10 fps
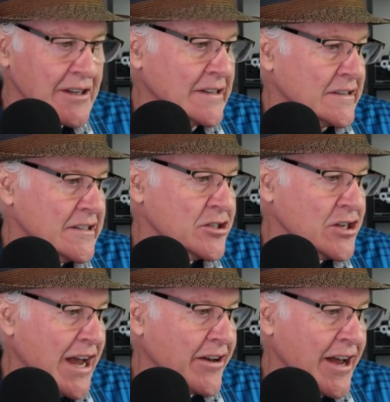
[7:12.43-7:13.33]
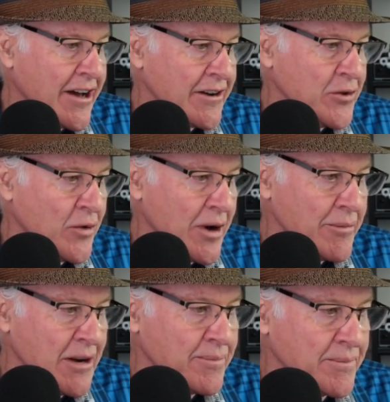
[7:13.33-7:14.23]
Just shout out if you want
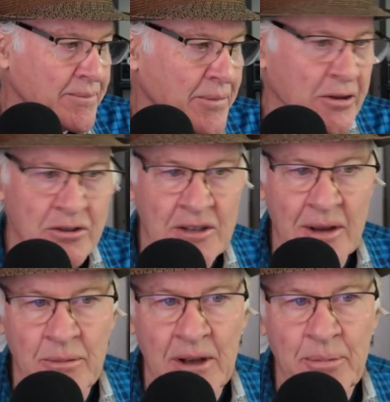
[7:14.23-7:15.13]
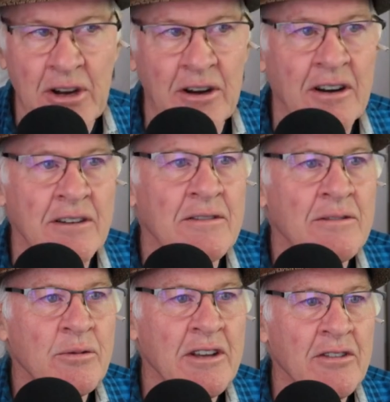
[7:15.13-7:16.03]
me to post something up here and
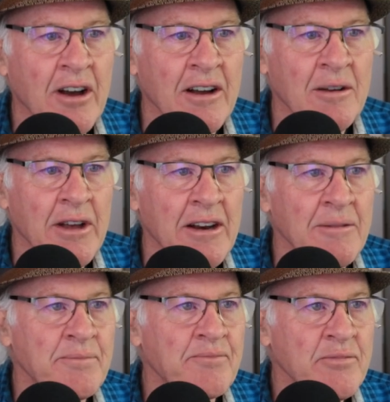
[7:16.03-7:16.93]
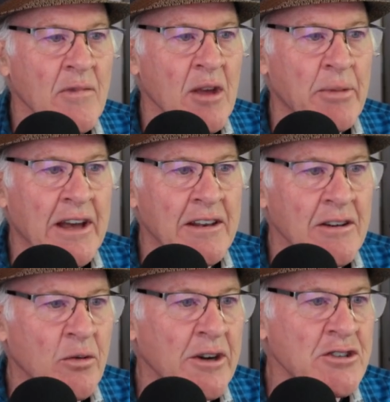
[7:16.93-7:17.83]
we can talk about it. But
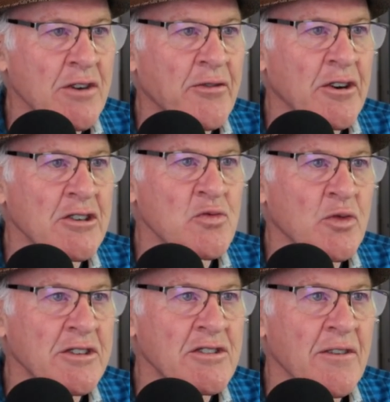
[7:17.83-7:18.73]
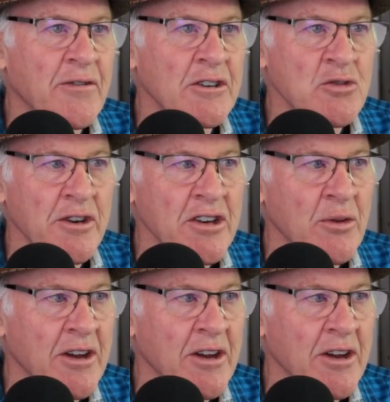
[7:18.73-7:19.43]
okay. What's your first, what's the first one you want